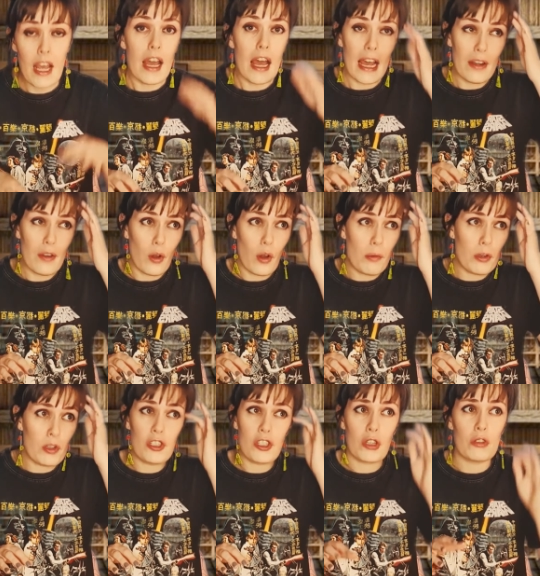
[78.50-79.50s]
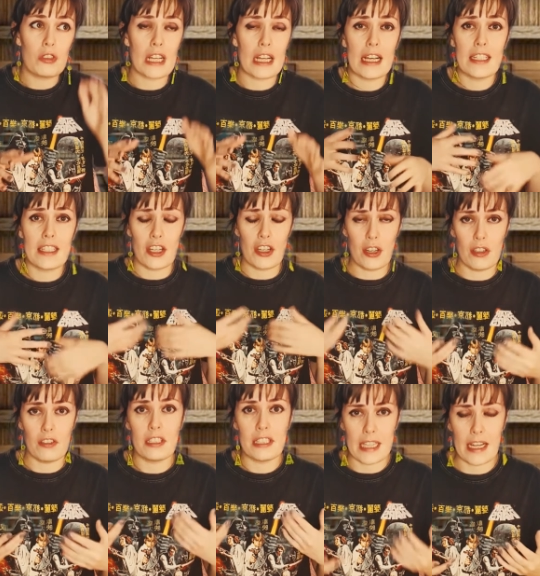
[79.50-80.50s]
and almost use it as a
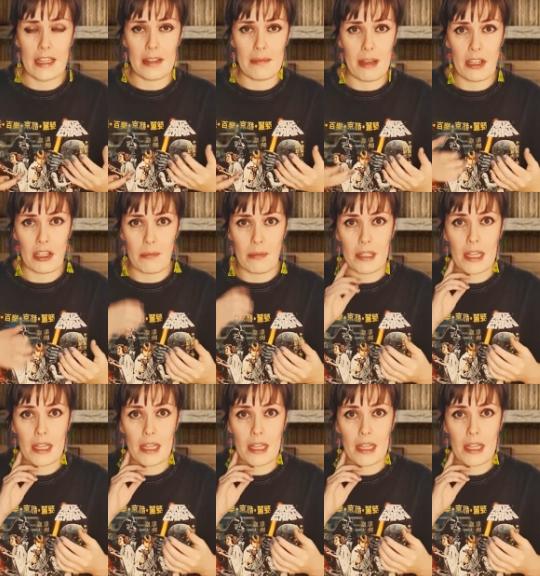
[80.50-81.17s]
non-standard measurement.